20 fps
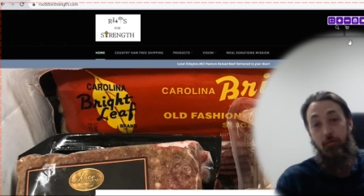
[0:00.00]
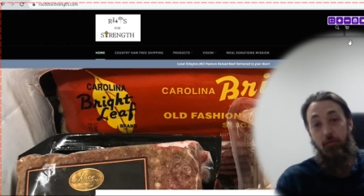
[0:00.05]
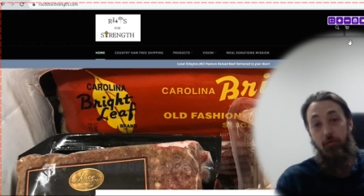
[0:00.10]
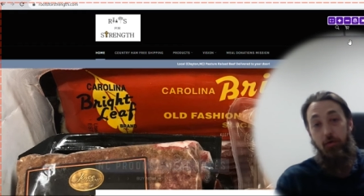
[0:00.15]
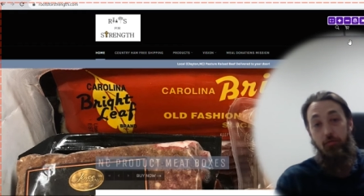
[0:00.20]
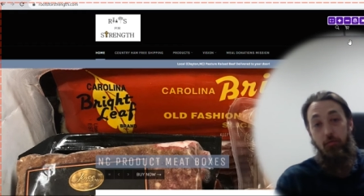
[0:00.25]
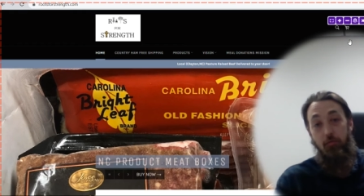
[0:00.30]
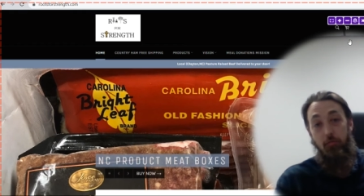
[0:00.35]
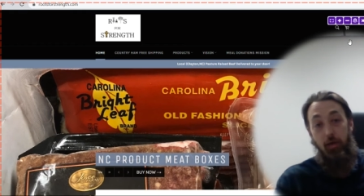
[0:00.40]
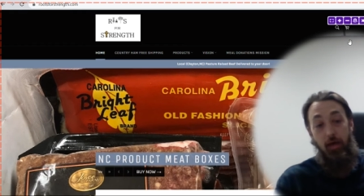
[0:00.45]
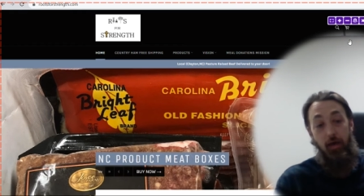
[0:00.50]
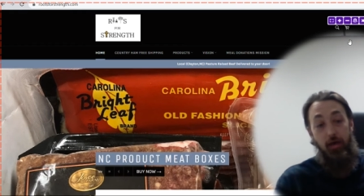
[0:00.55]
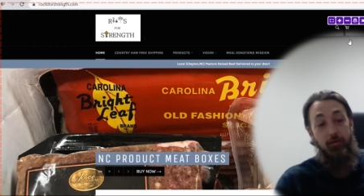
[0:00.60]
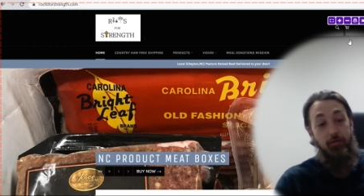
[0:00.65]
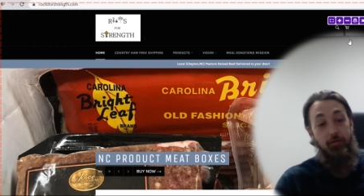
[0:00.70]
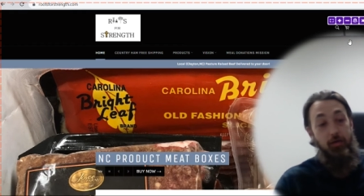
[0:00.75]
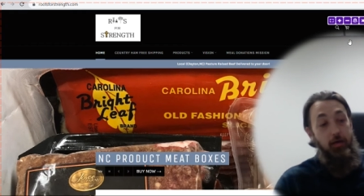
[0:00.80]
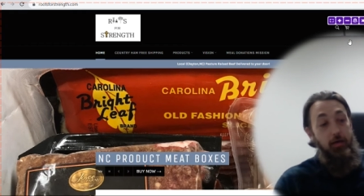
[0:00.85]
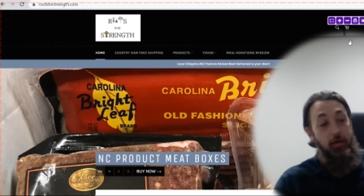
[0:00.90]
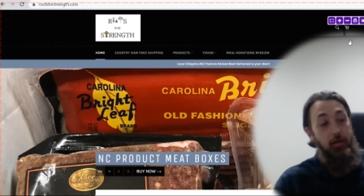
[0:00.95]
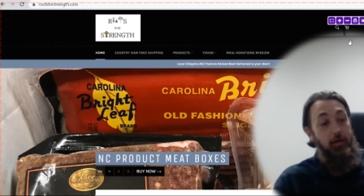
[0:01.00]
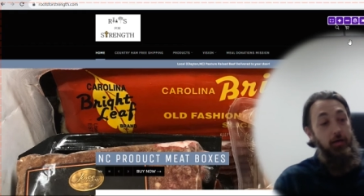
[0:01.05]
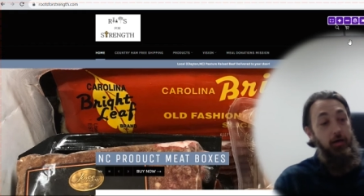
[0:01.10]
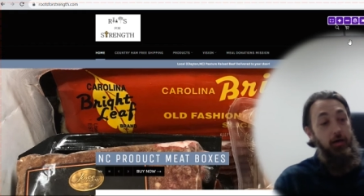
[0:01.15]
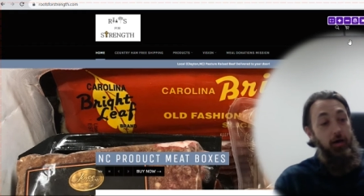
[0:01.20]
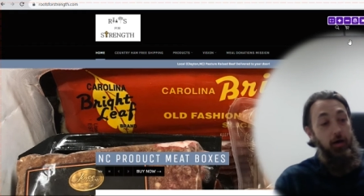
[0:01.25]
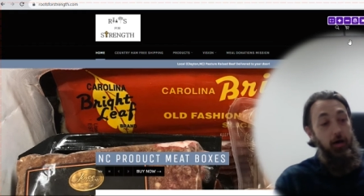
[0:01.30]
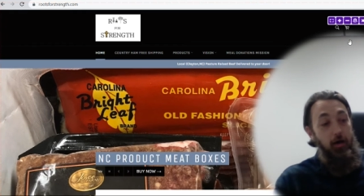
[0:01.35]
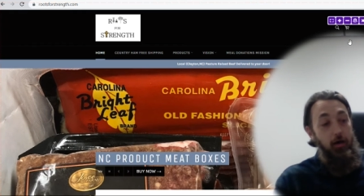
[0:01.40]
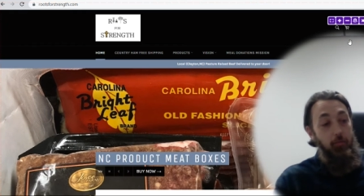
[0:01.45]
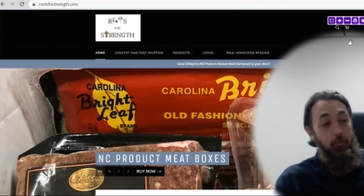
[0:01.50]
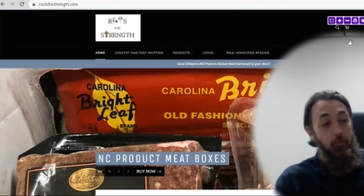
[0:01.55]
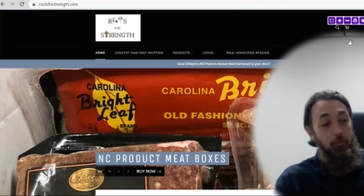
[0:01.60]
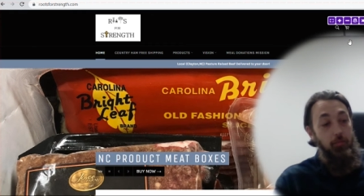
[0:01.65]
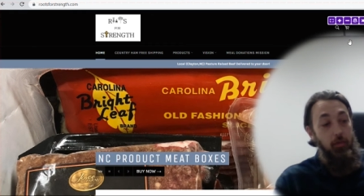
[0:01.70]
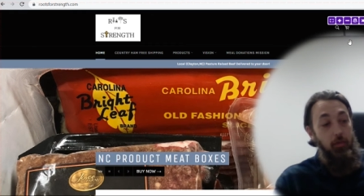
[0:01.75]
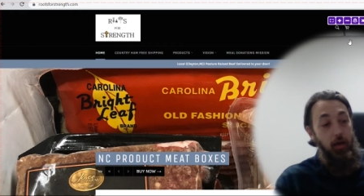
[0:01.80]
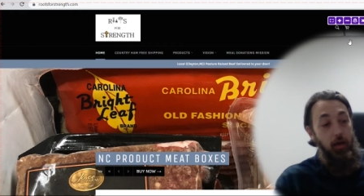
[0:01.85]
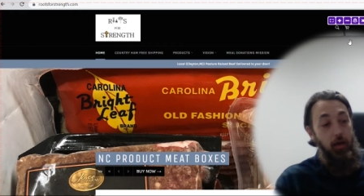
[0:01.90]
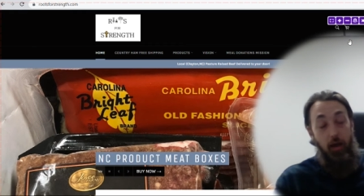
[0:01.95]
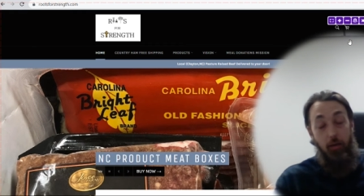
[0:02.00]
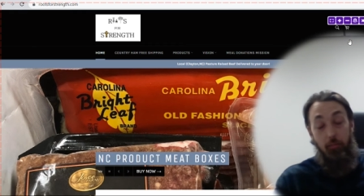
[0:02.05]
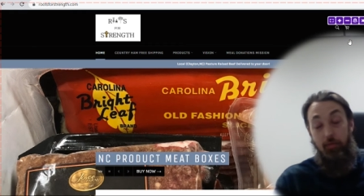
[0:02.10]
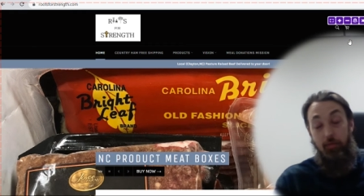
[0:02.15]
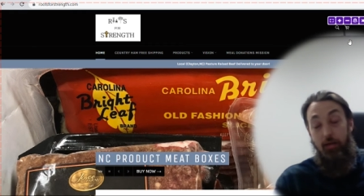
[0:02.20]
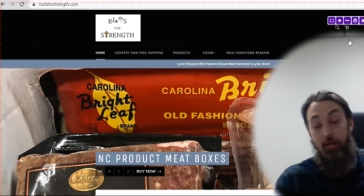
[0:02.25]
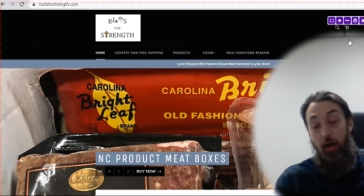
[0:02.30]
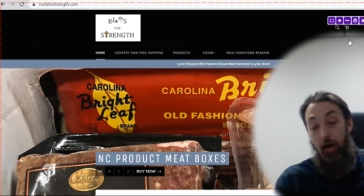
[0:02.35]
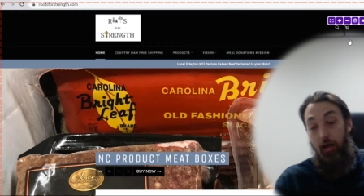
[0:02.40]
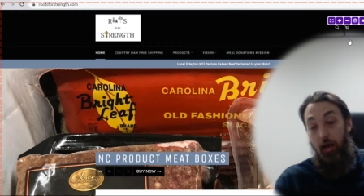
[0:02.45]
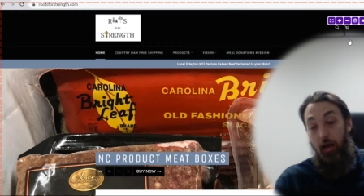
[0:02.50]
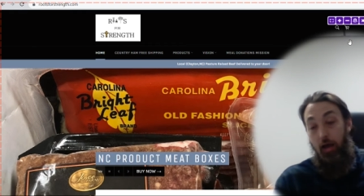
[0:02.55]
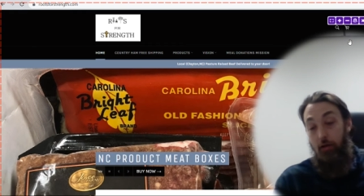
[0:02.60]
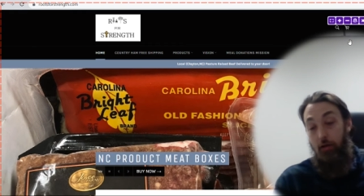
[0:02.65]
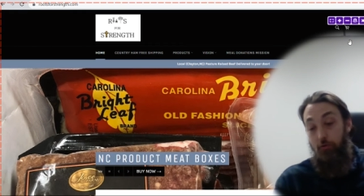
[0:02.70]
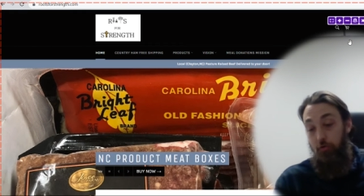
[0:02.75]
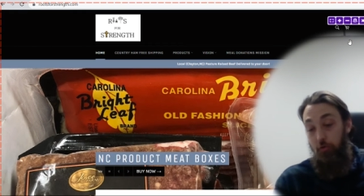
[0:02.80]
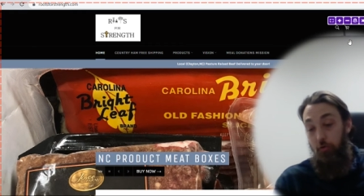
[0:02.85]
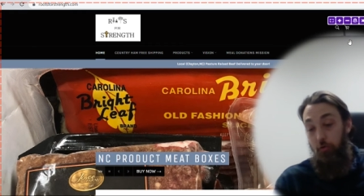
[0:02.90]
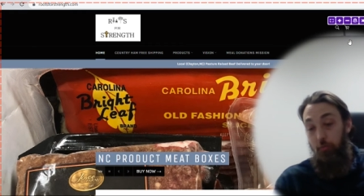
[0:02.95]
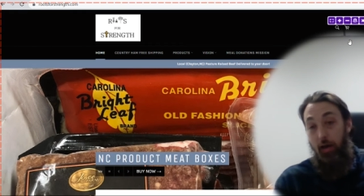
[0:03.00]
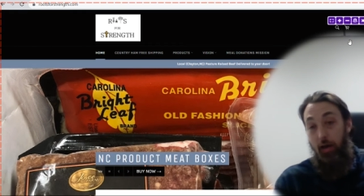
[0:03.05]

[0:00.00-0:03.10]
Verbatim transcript: I've ever met. Um, I'm not a, too